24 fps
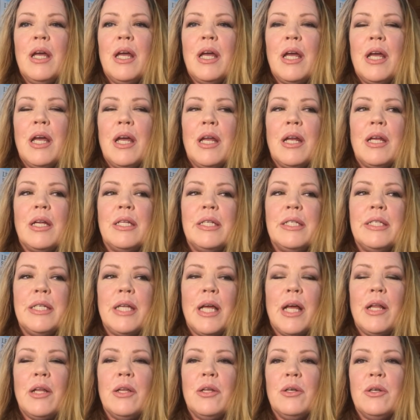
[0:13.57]
at a
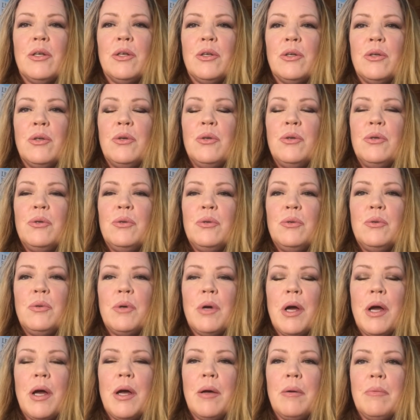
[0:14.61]
seller who
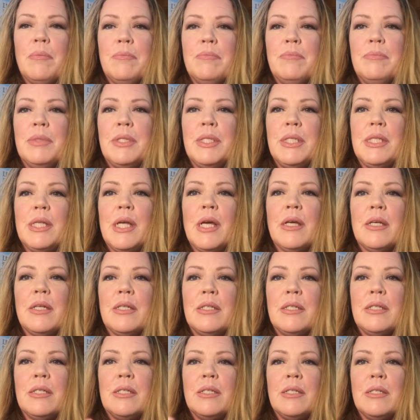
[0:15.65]

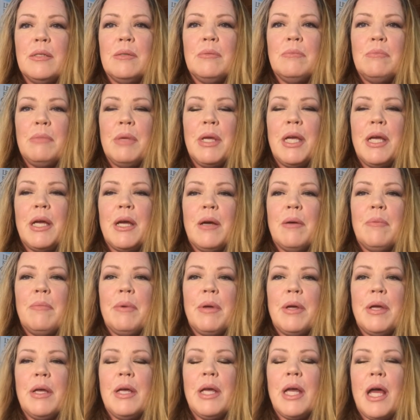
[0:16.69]
sells
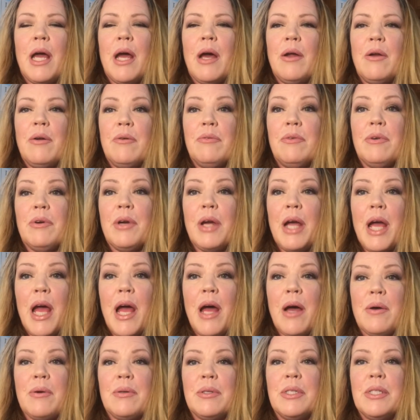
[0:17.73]
makeup out of her
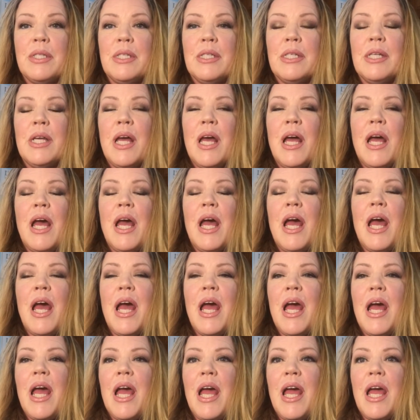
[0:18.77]
house.
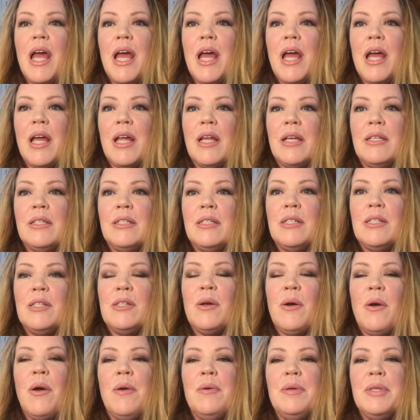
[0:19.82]
And
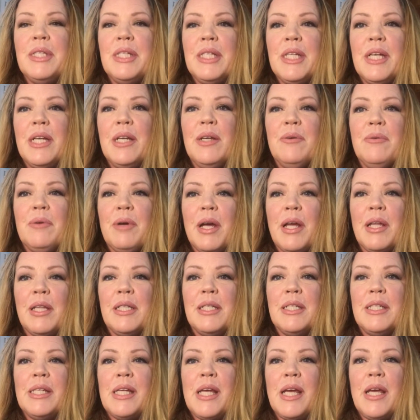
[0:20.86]
so I was sitting around
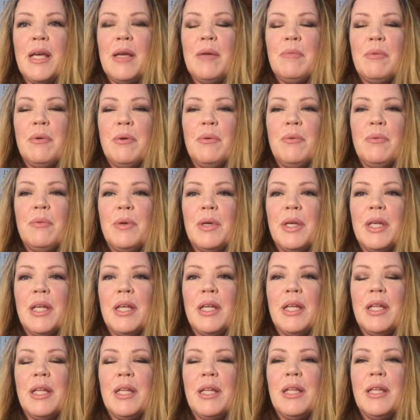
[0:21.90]
the table
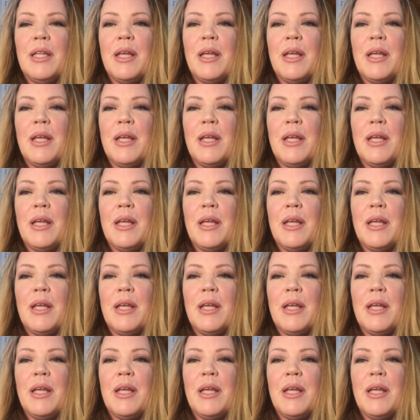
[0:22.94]
with